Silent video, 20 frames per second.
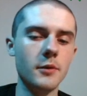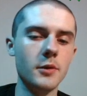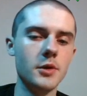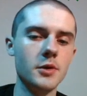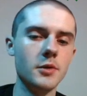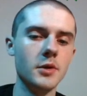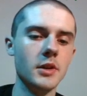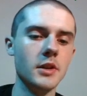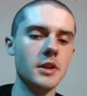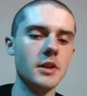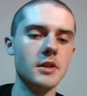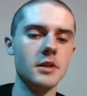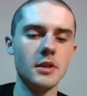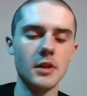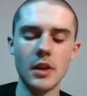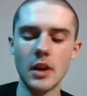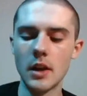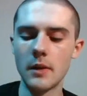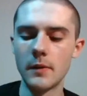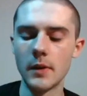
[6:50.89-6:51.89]
which really
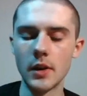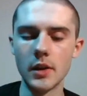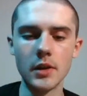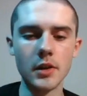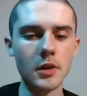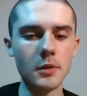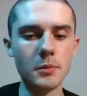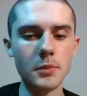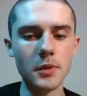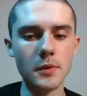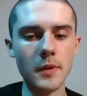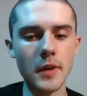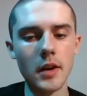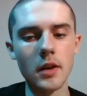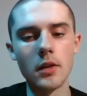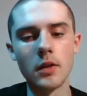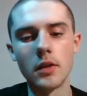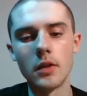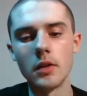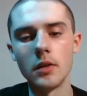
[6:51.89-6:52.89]
isn't a very good move at
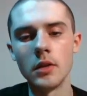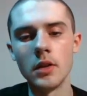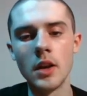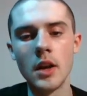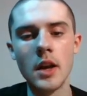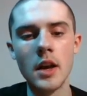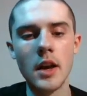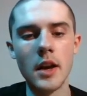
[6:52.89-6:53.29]
all.